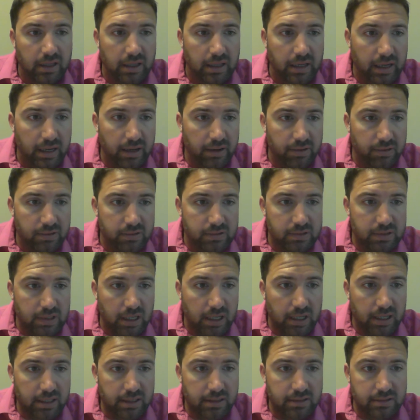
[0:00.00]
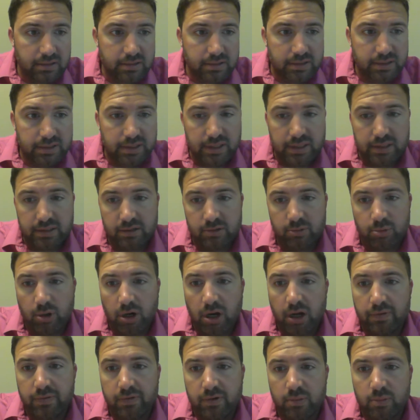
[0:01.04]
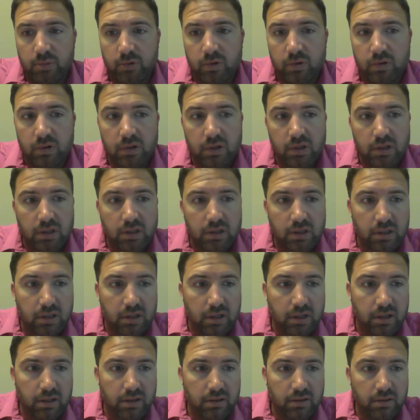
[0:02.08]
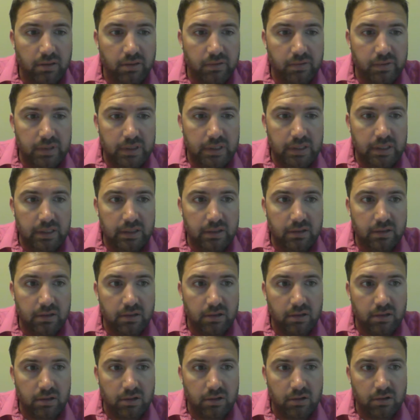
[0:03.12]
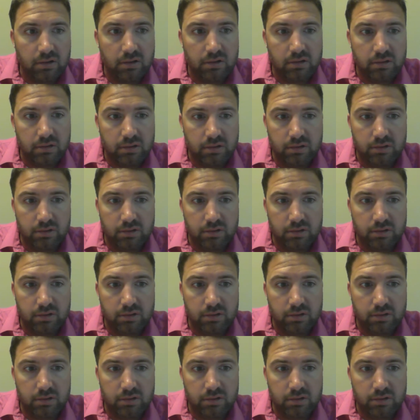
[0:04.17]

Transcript: and out of those 9, 6 are profitable. 3 are current.